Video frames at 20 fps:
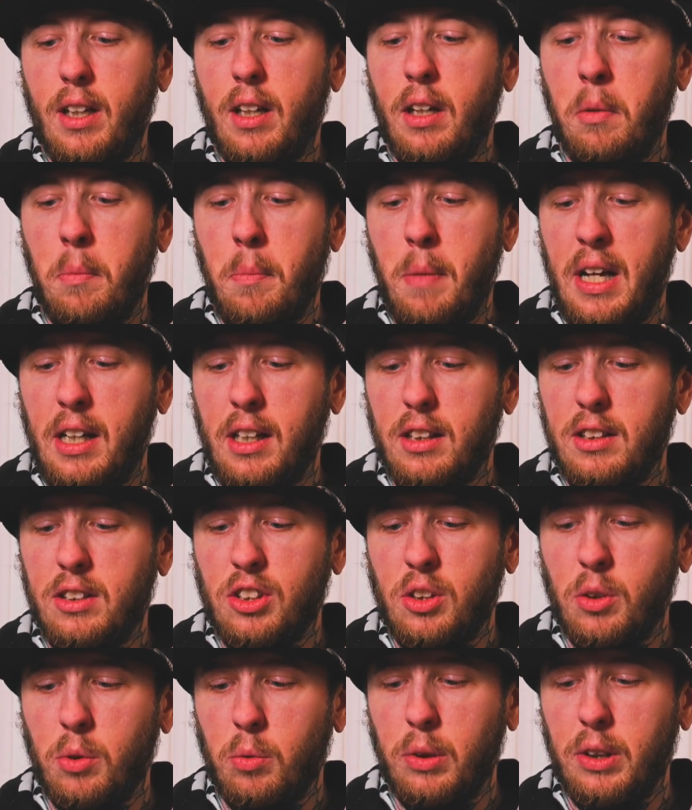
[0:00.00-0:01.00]
a minute
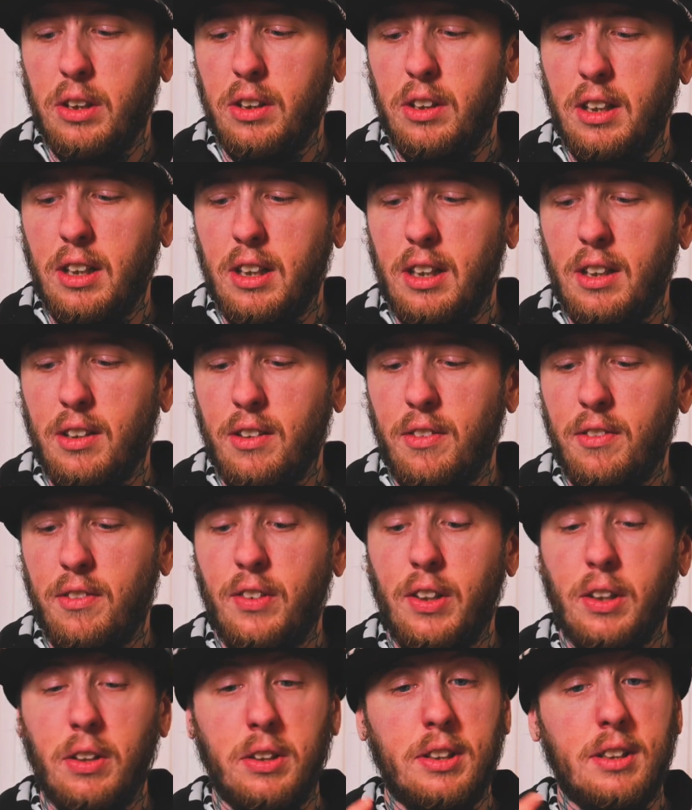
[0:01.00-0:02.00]
to really
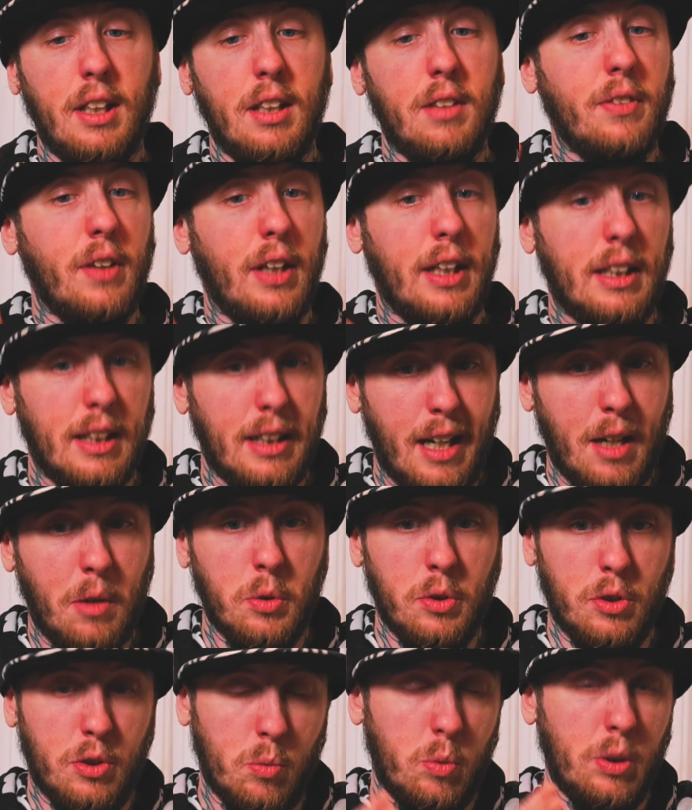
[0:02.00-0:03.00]
feel safe, like that
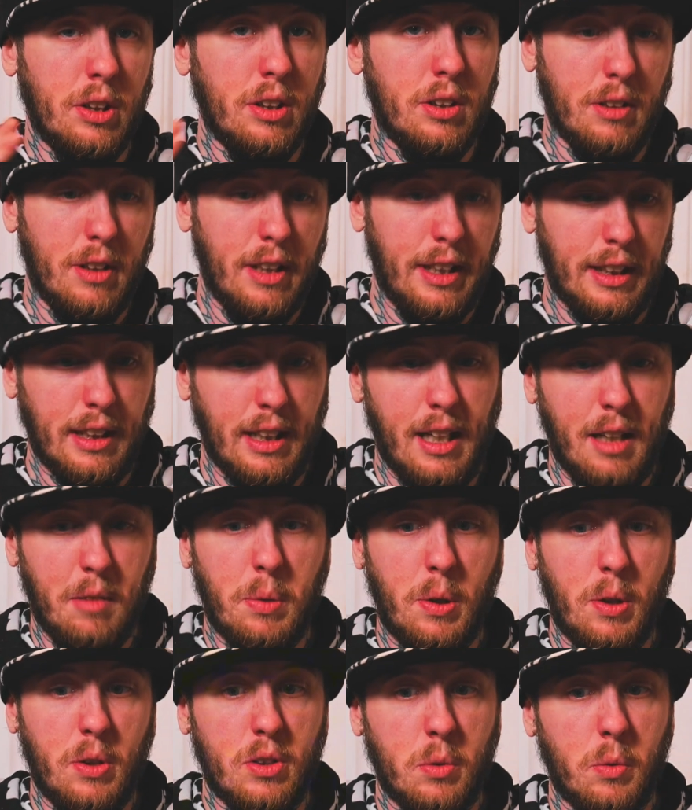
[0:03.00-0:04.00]
was real, like that
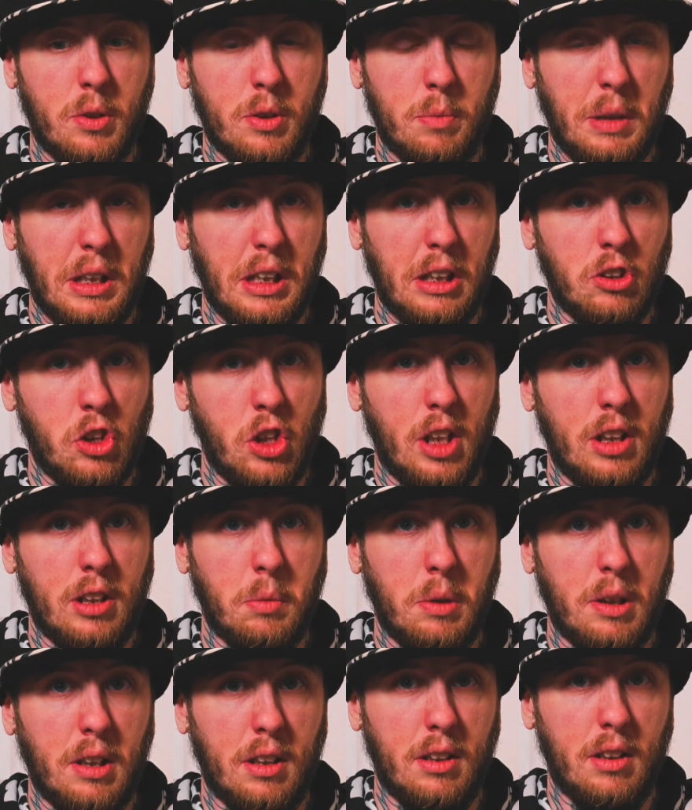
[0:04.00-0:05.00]
person was being
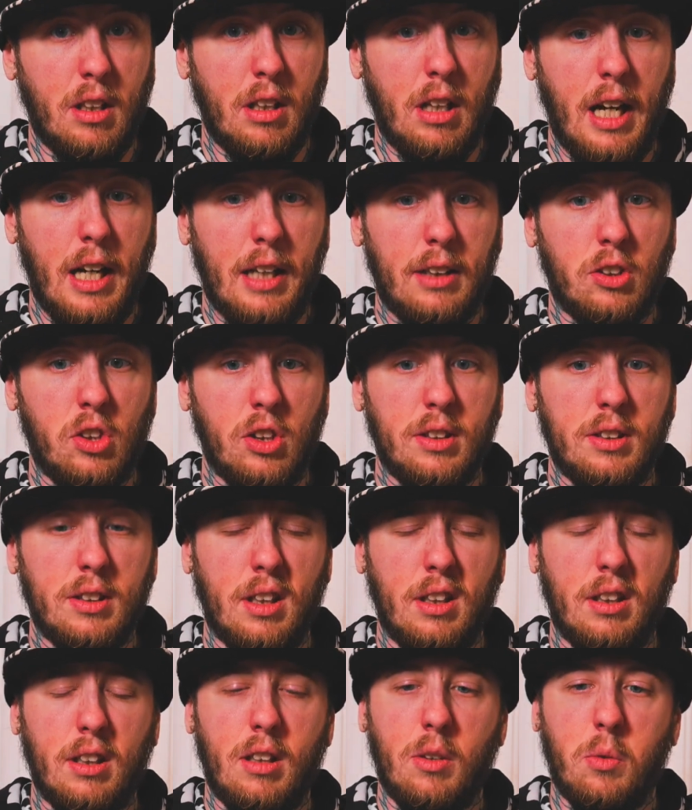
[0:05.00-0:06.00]
genuine in their actions
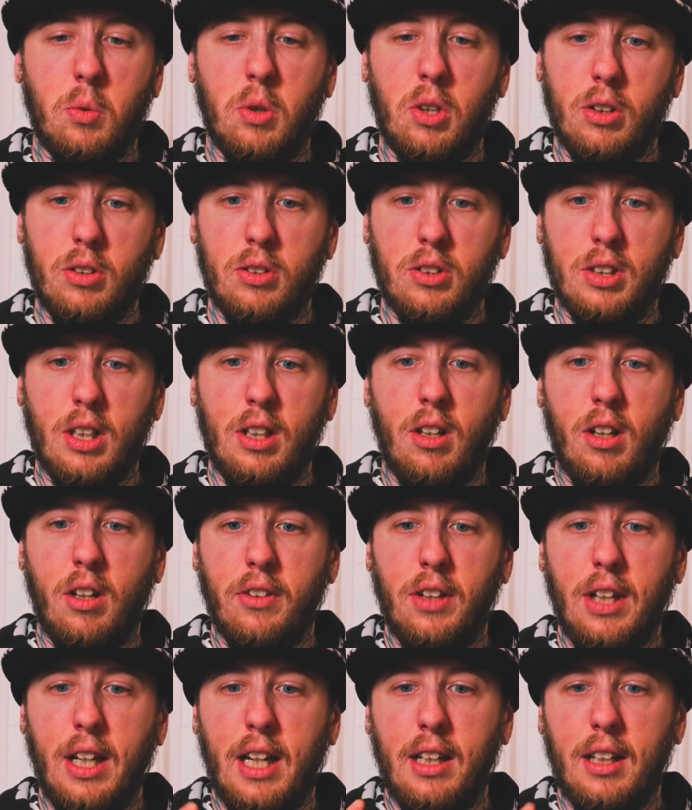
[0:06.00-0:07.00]
and their words and
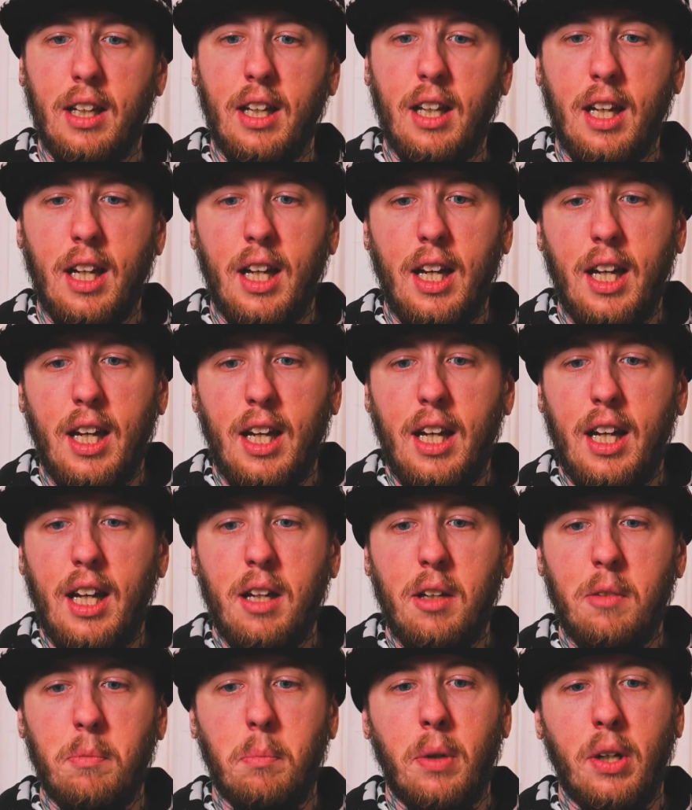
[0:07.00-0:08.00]
all that.
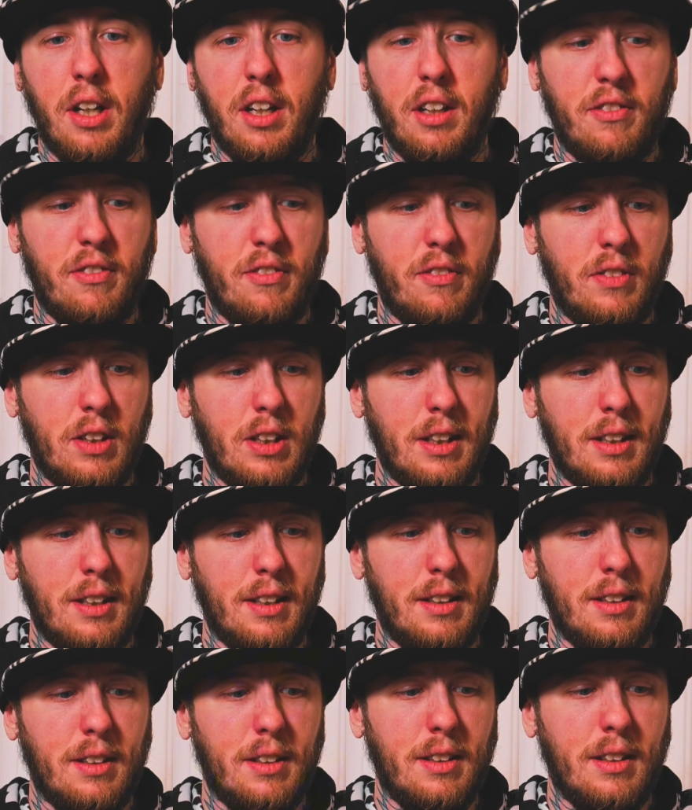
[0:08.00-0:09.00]
But,
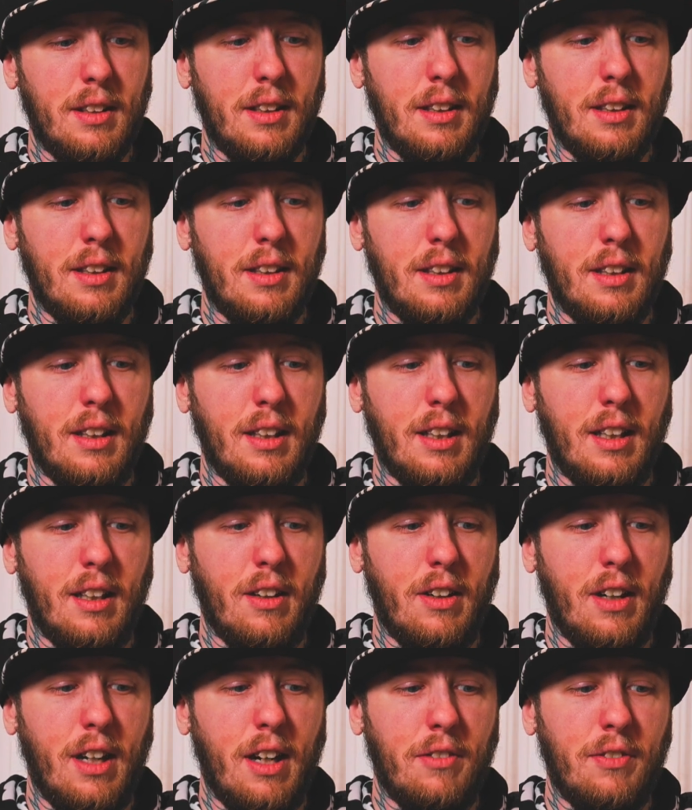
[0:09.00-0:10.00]
you
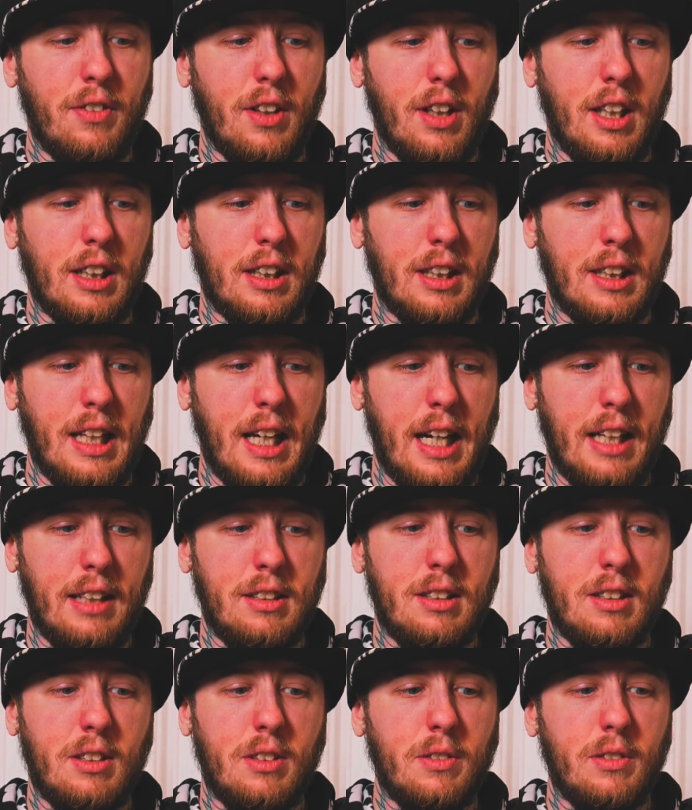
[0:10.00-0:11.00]
know, I feel like
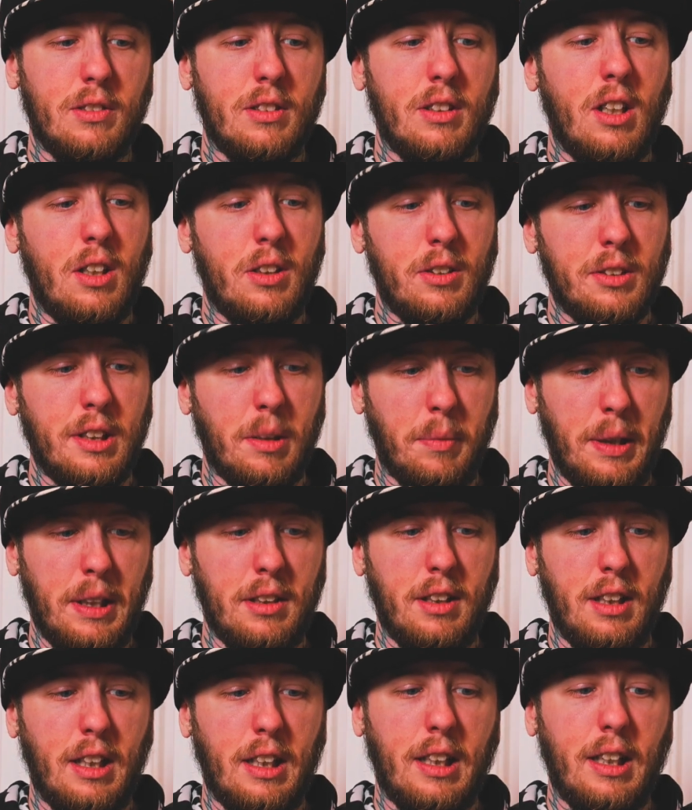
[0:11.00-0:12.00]
that
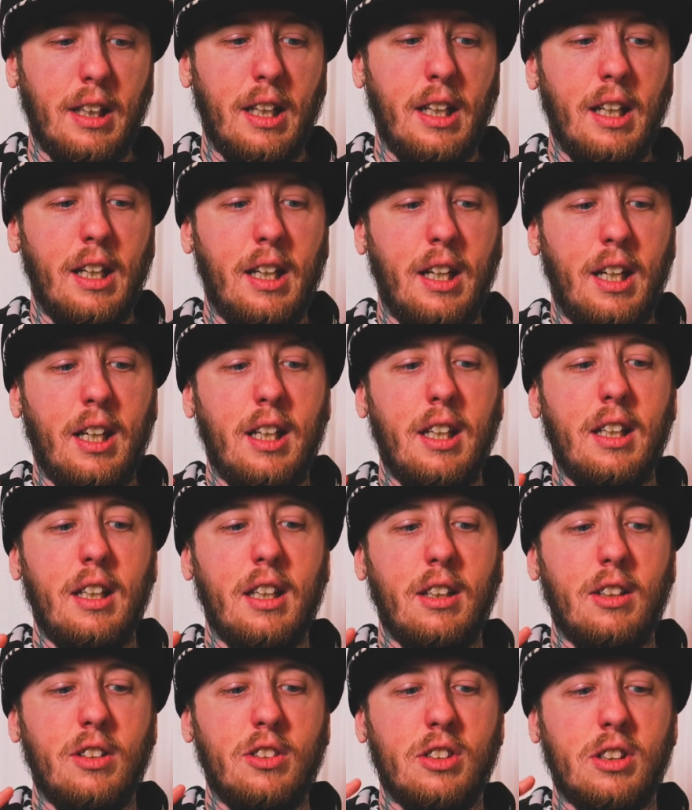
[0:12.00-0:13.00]
ultimately
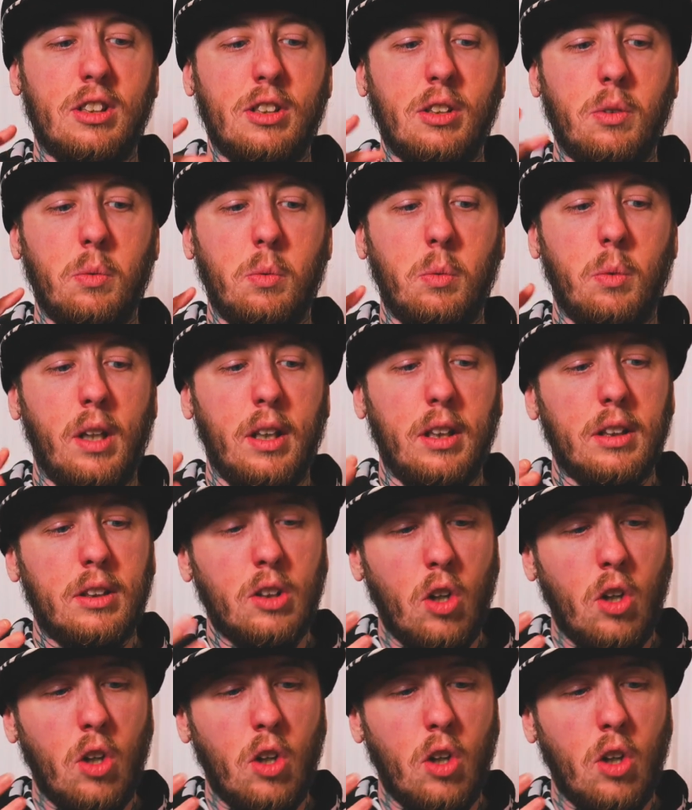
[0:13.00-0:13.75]
is what